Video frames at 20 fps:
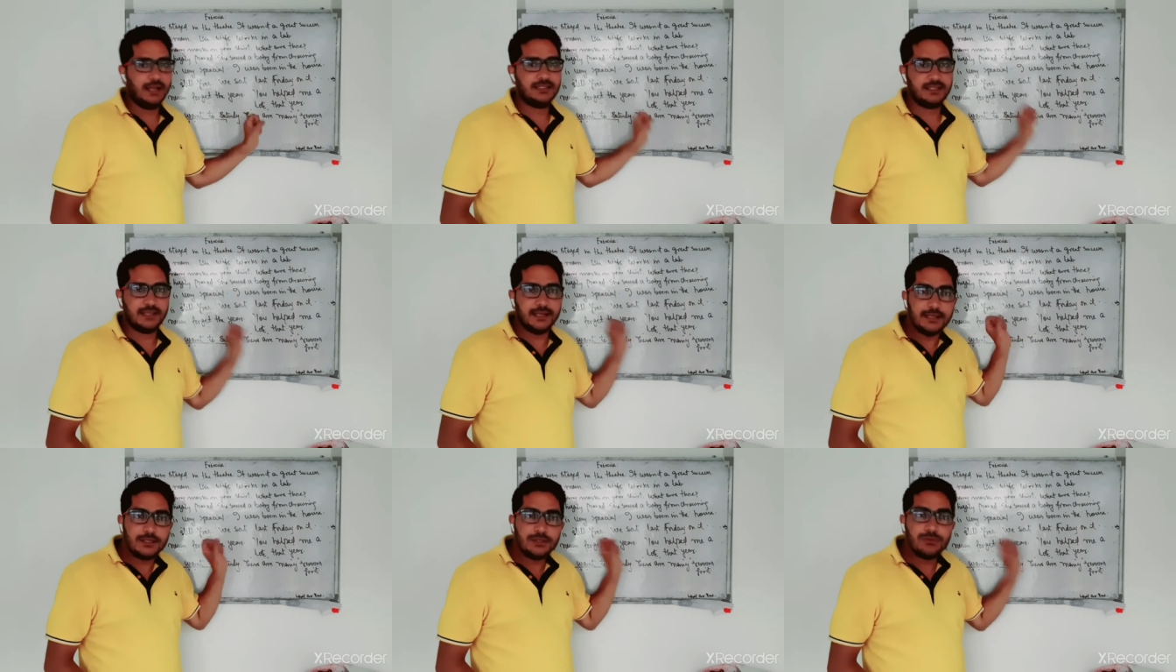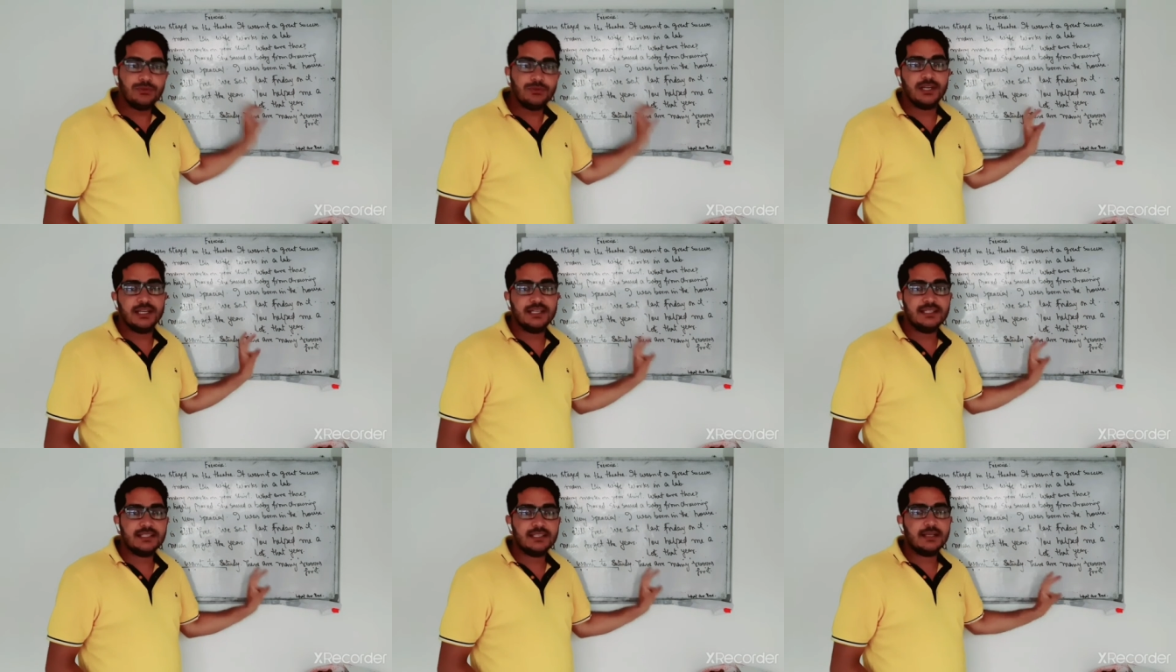In
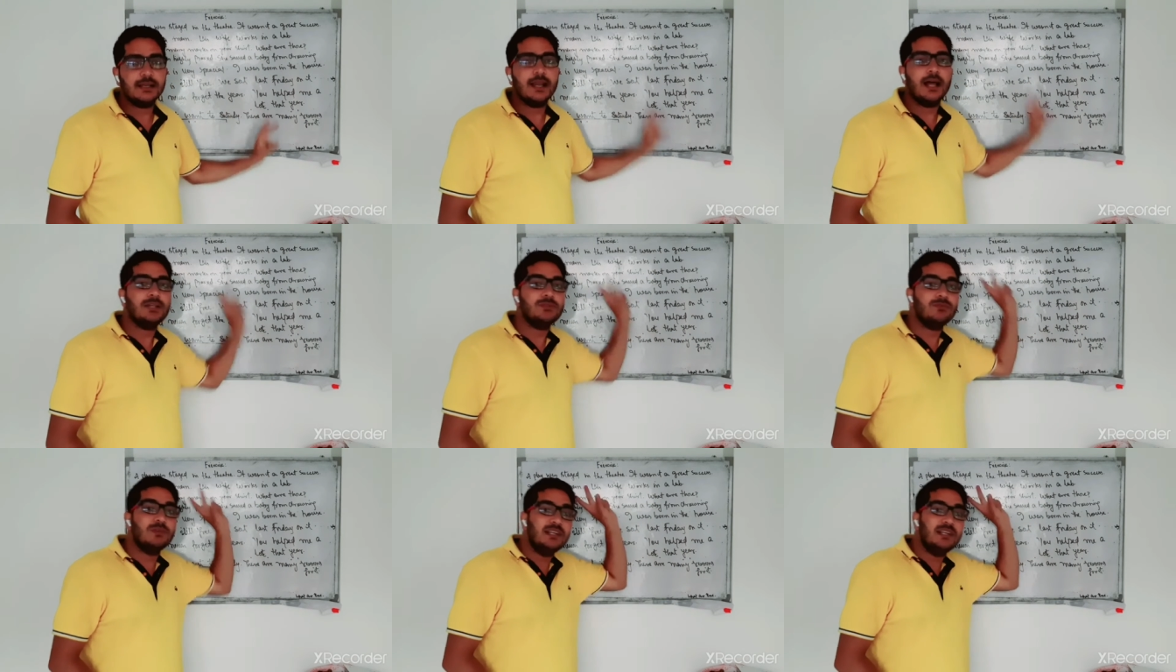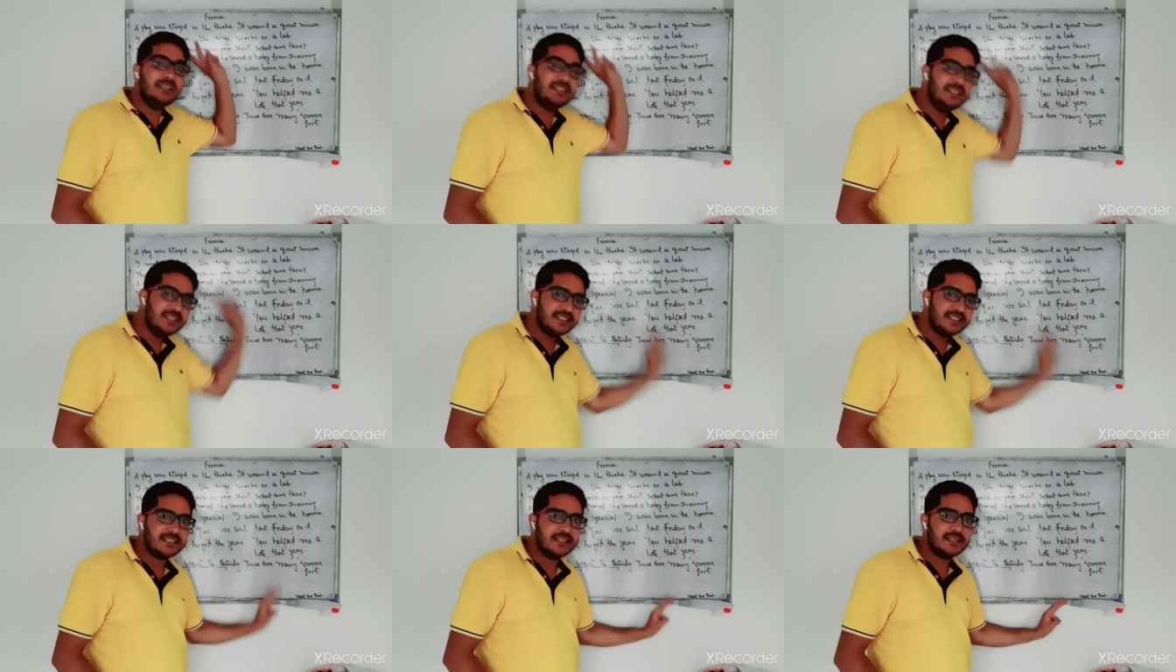today's class, we'll
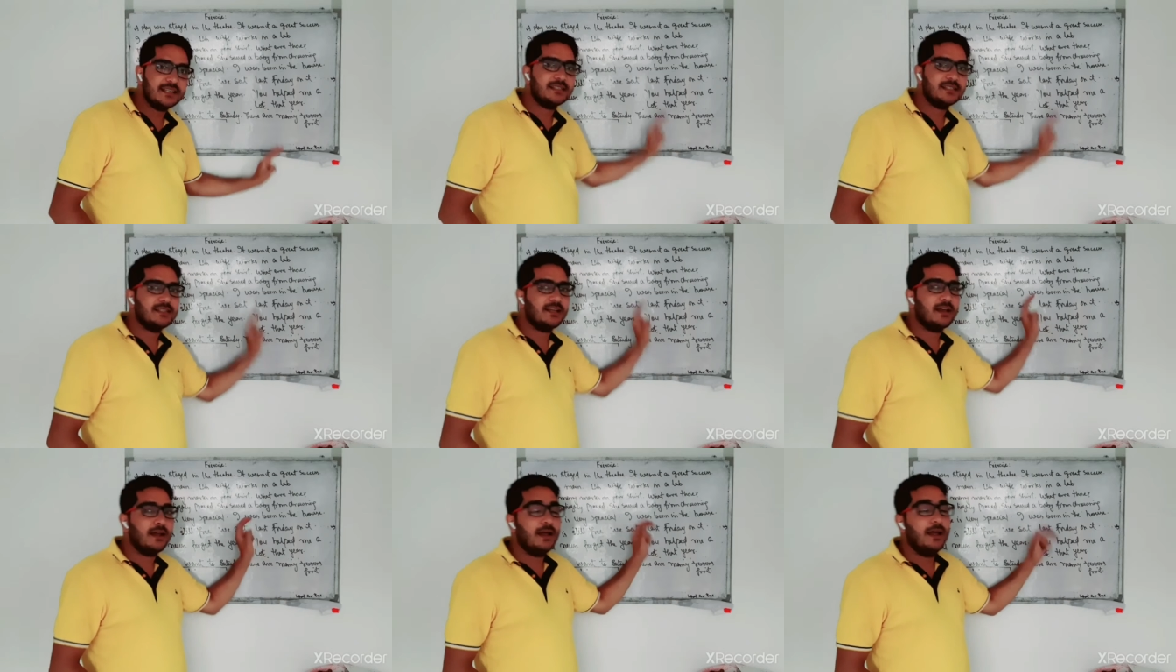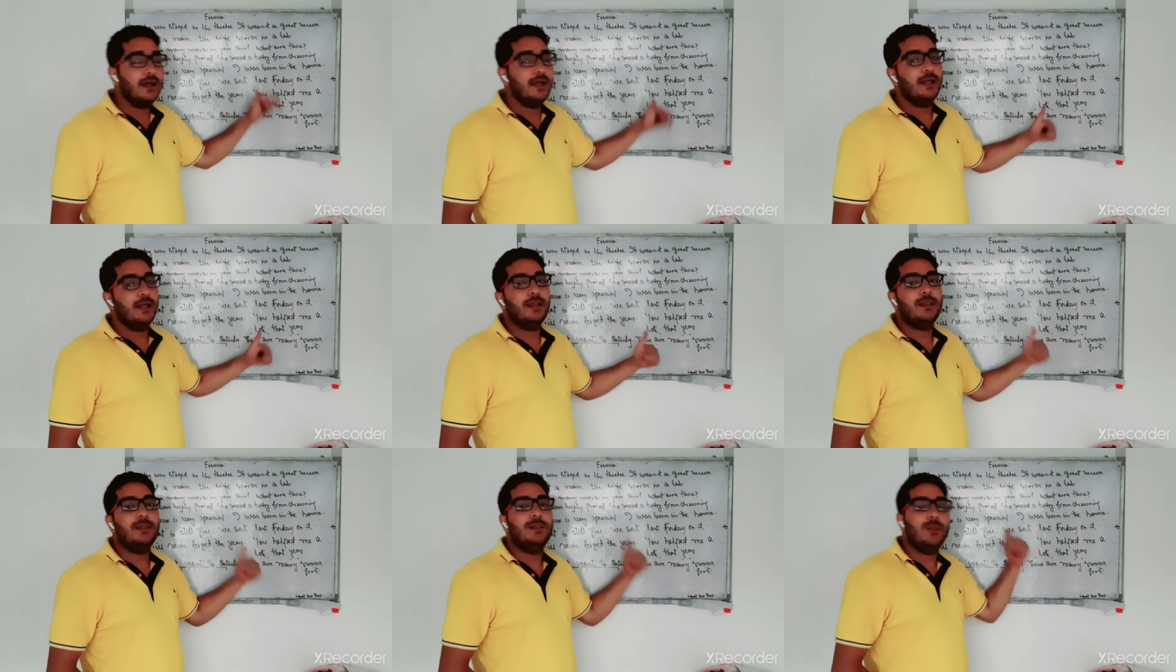discuss a
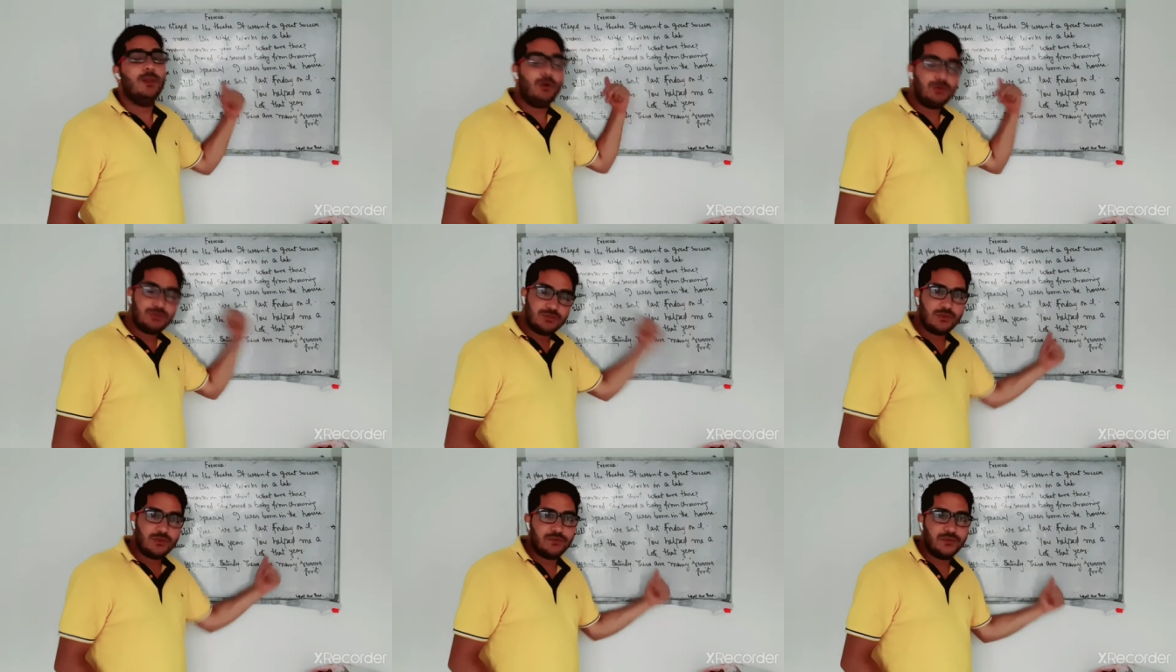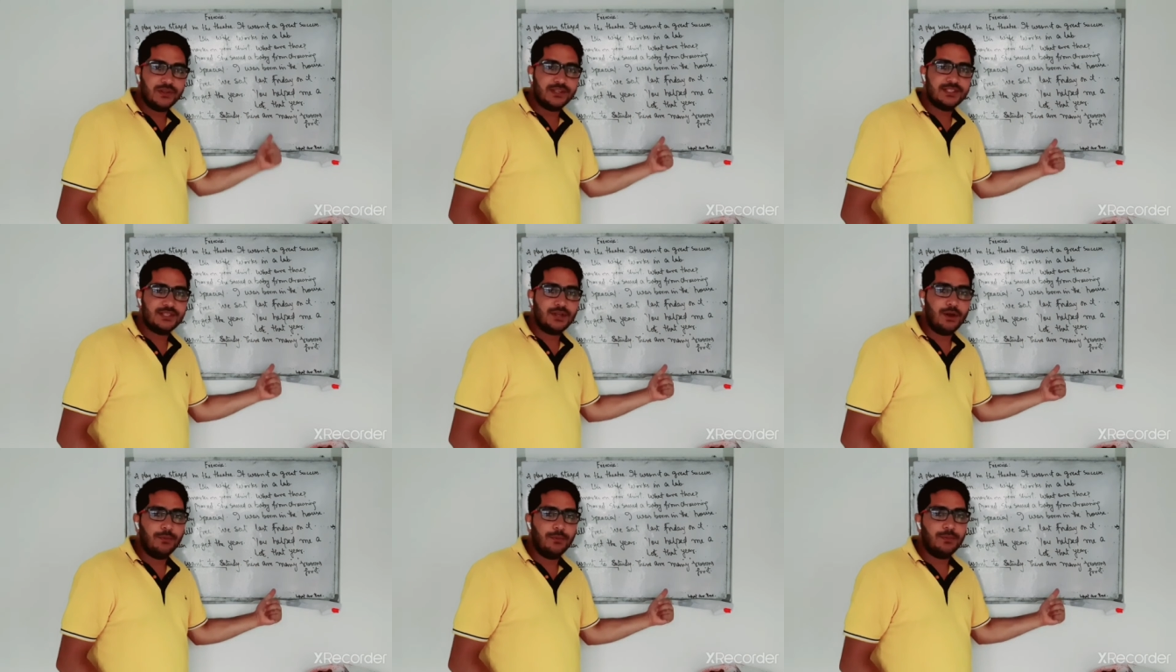lot of
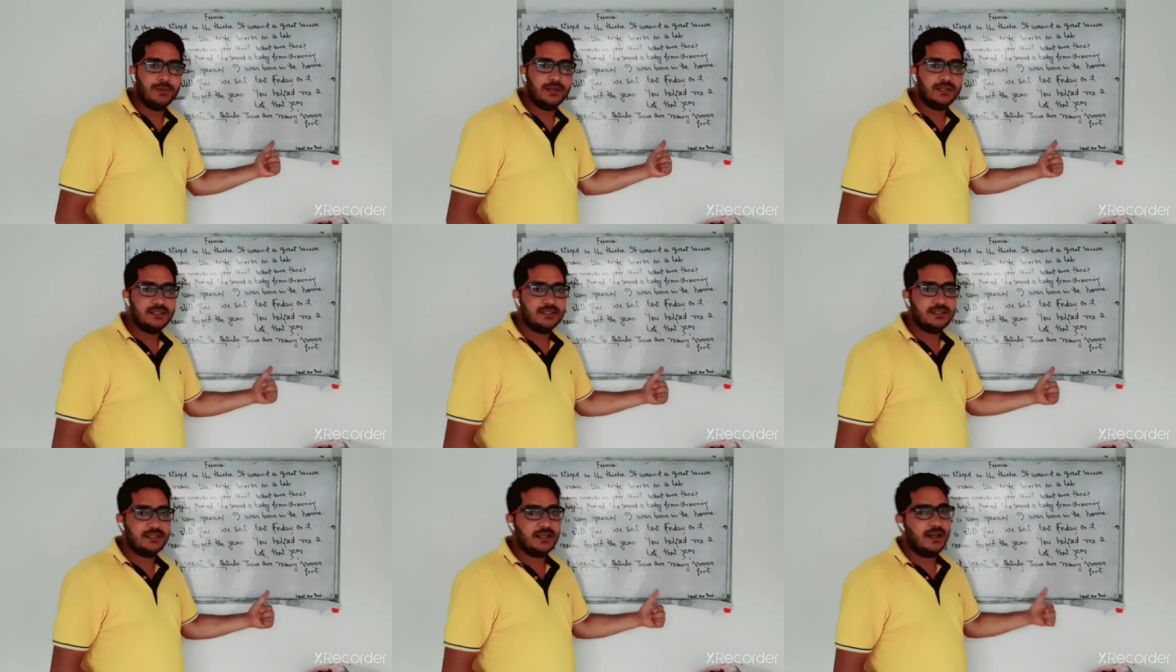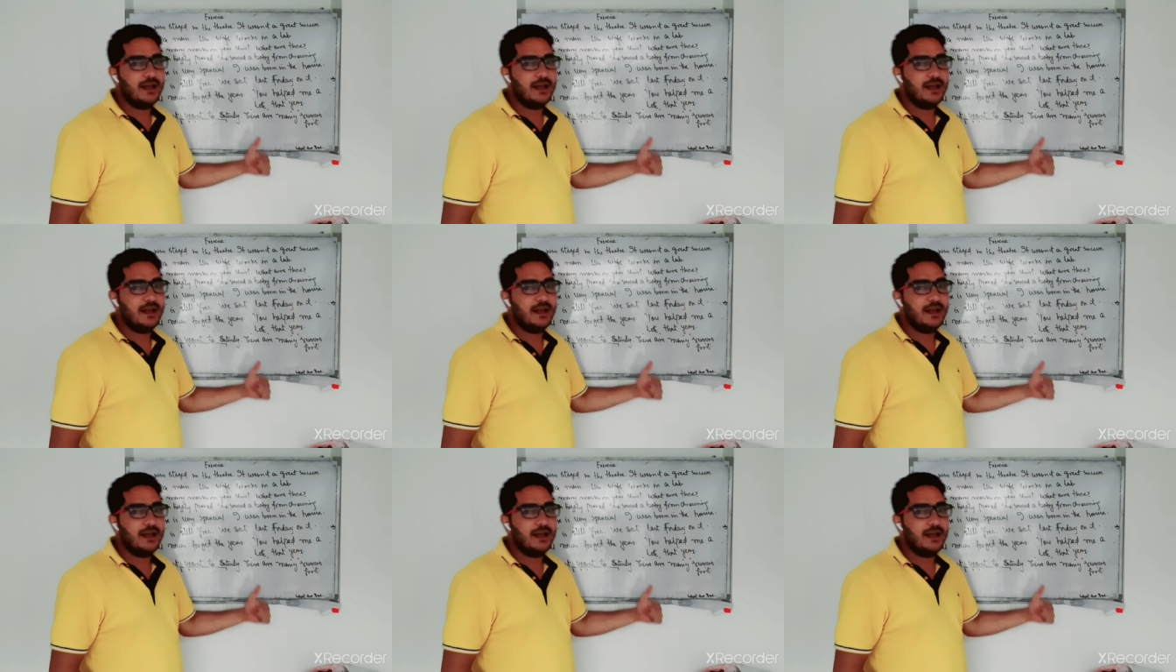examples